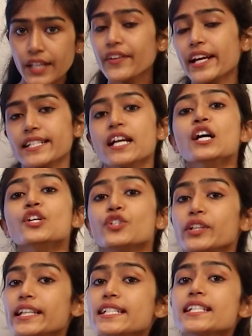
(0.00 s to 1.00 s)
right.
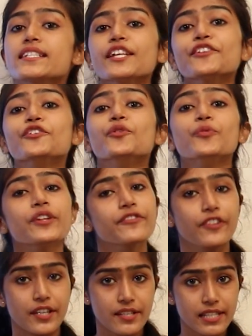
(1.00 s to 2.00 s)
So, this is a
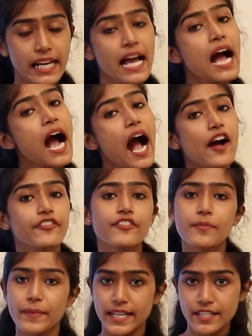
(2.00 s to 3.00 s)
universal
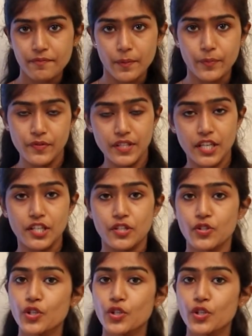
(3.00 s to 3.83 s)
affirmative preposition.